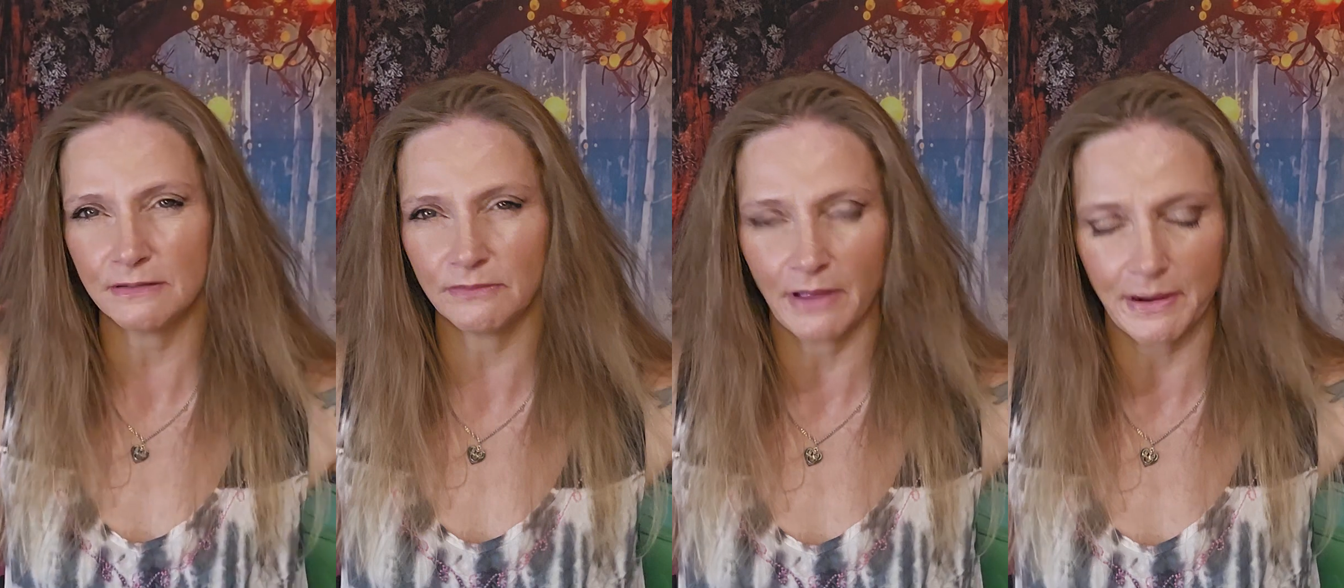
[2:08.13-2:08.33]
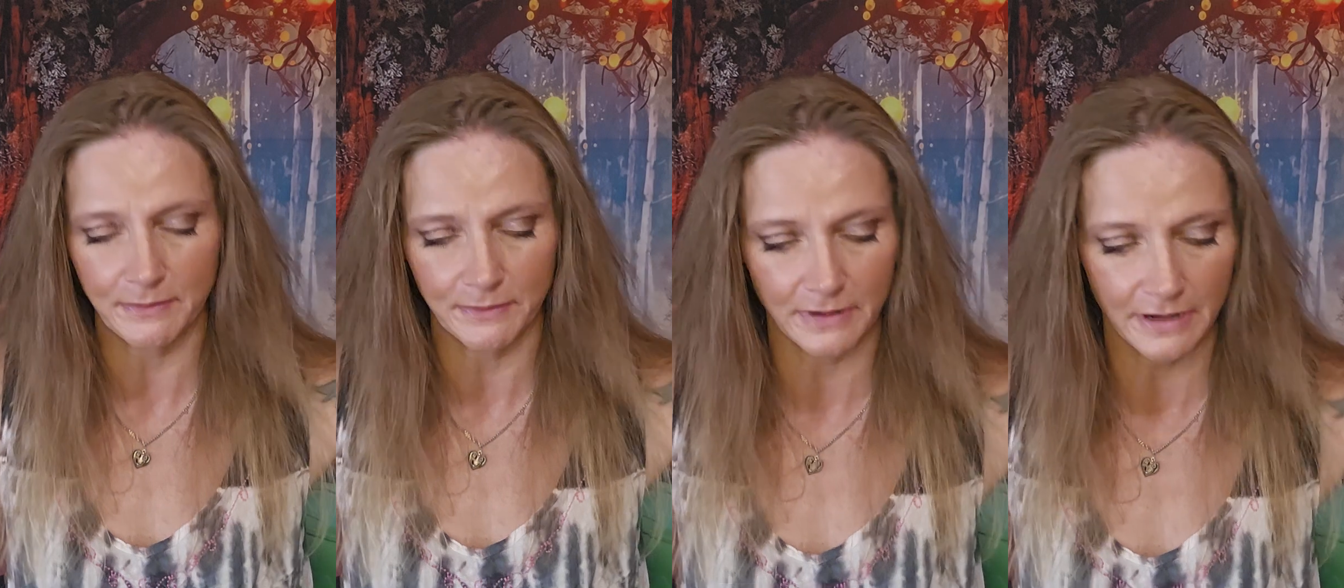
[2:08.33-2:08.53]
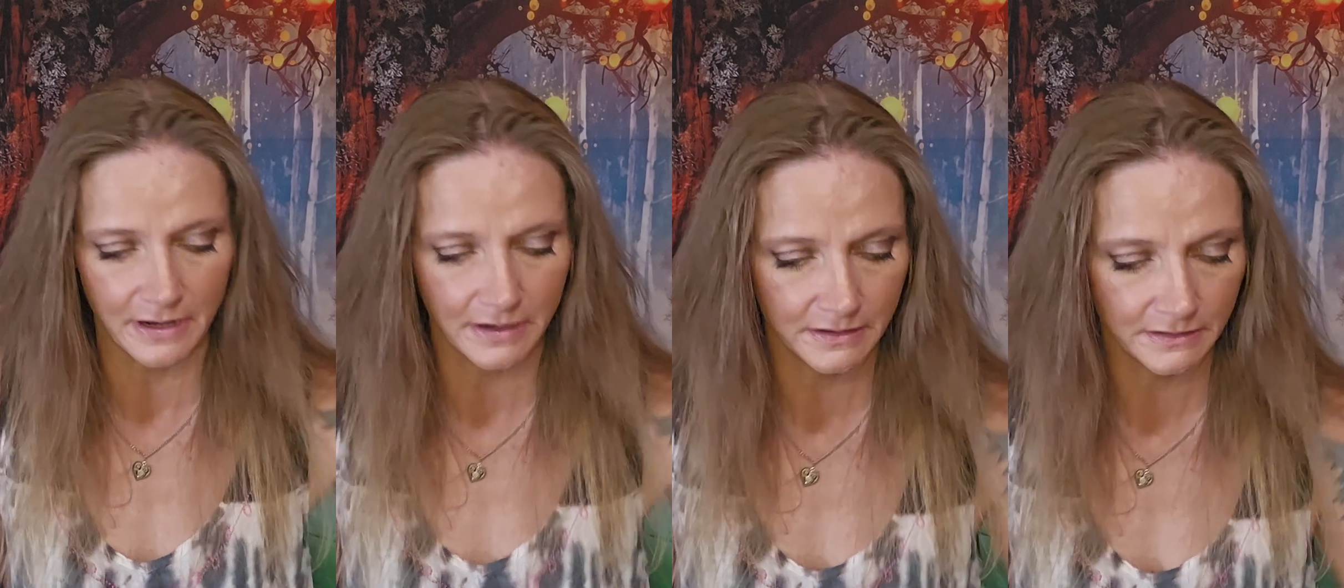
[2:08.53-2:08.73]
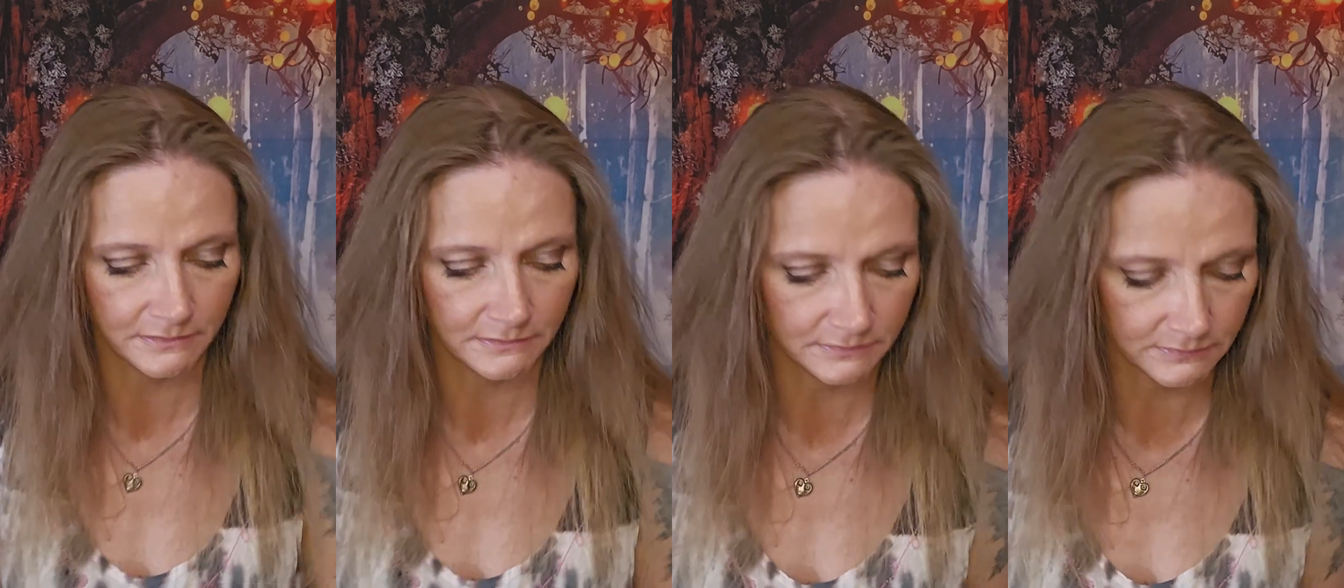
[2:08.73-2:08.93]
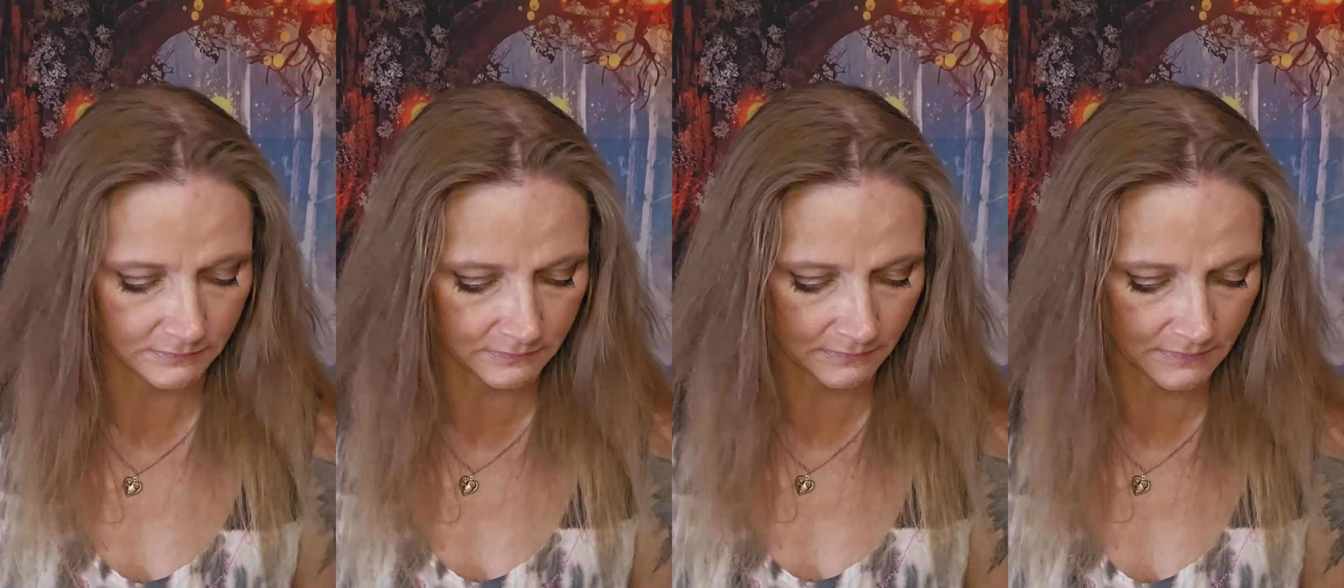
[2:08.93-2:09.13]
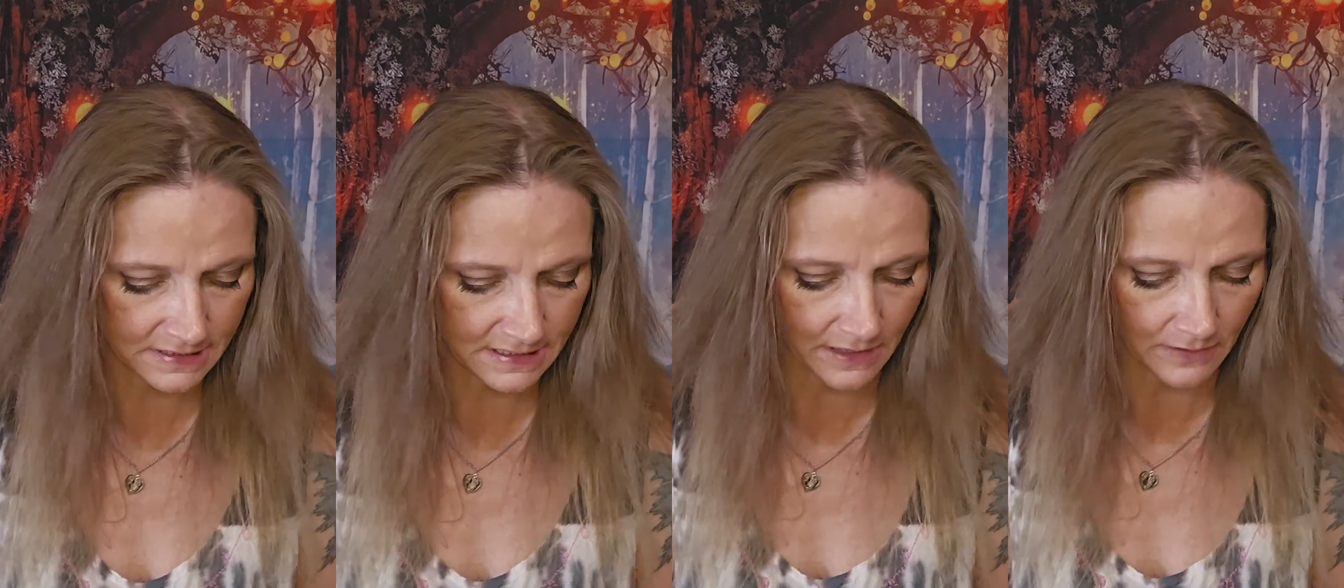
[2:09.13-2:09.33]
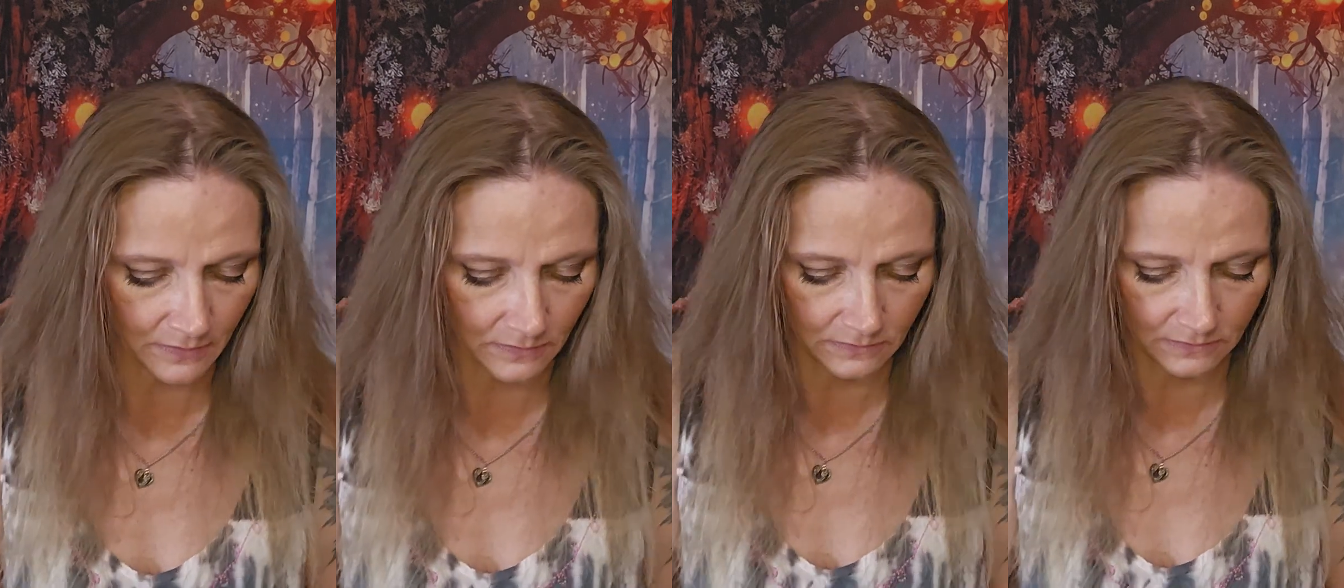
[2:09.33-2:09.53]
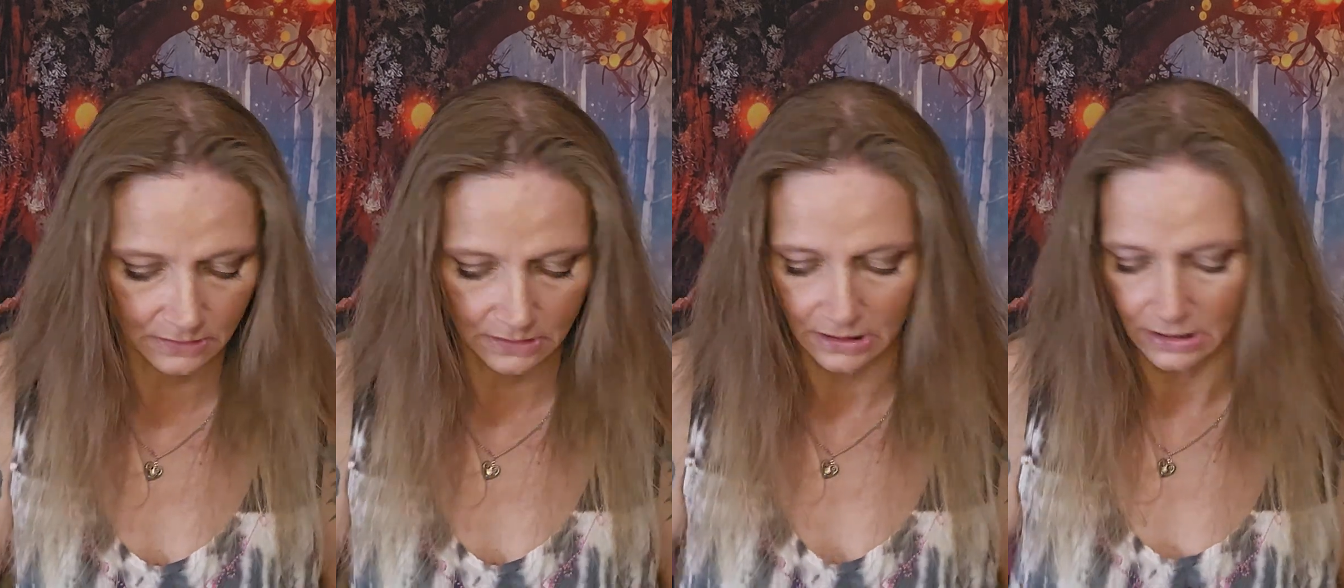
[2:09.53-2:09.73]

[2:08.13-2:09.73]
Labor Day sale.